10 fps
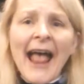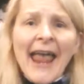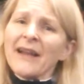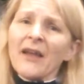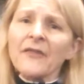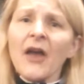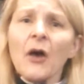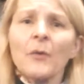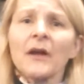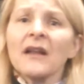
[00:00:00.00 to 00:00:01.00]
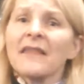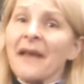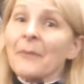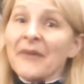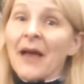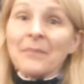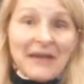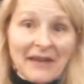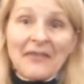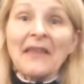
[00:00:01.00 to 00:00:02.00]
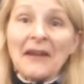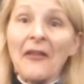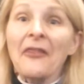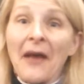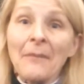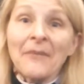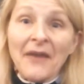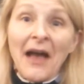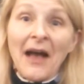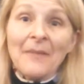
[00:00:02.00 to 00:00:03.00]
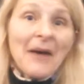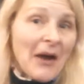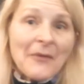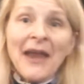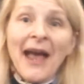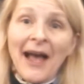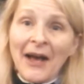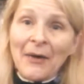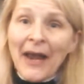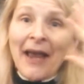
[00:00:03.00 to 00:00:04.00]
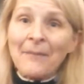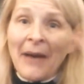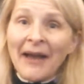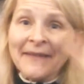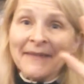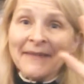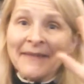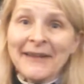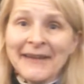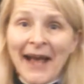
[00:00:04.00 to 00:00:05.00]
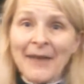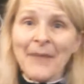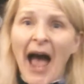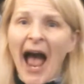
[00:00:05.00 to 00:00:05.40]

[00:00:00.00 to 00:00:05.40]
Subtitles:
What else? Oh, thumbs up. Give the little thumbs up. Oh yeah, okay, bye, see you next time.